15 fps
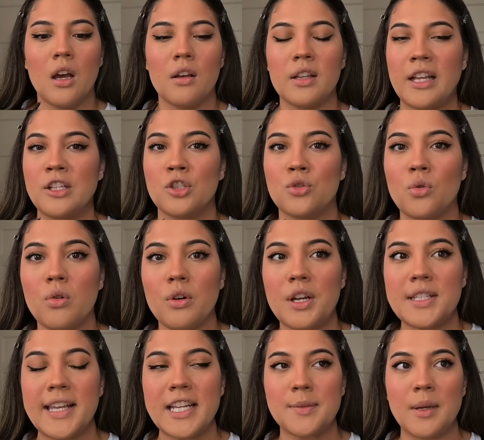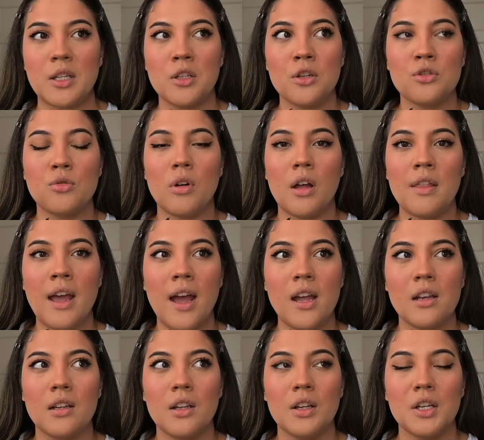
like stories. They expect you to do all that